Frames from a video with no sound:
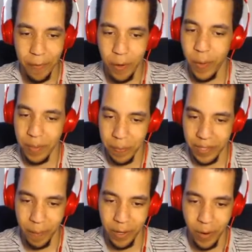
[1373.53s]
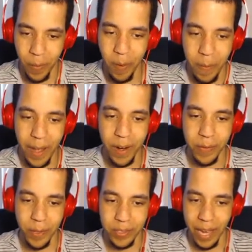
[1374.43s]
if you're with me, Domino, it won't matter
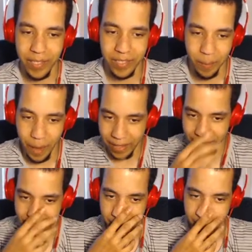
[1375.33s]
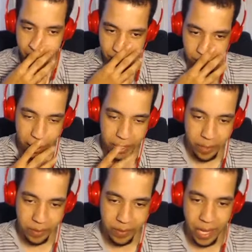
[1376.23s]
if those guys come back again.
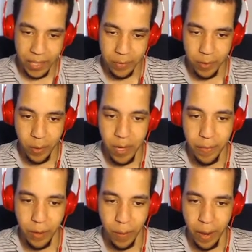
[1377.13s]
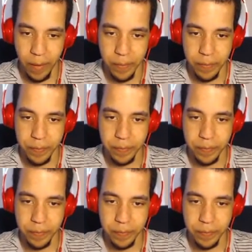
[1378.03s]
Thank you. Thanks for joining me for a while.